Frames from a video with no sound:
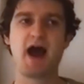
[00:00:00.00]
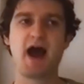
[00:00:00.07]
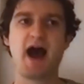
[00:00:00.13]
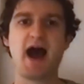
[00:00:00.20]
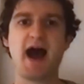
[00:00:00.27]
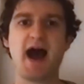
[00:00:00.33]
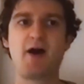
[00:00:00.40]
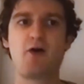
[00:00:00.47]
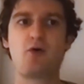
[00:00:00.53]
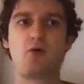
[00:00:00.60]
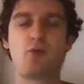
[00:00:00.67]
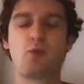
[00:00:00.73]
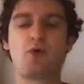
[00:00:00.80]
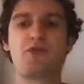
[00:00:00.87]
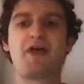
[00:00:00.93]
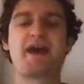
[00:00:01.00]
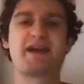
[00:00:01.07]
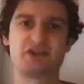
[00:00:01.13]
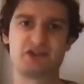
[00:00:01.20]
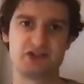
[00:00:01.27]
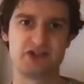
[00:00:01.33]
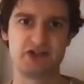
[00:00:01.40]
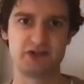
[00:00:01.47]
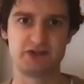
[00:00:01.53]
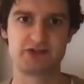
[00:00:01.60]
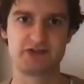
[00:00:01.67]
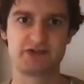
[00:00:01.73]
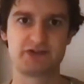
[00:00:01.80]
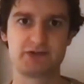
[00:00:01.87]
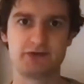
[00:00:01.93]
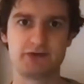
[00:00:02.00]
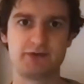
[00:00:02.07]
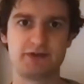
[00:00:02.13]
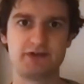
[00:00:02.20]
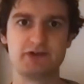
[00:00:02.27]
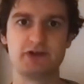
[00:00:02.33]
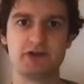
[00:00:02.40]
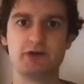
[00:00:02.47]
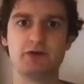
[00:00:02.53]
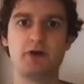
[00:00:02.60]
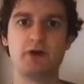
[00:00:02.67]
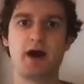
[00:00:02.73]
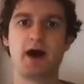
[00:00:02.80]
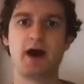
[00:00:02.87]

how were they introduced to the new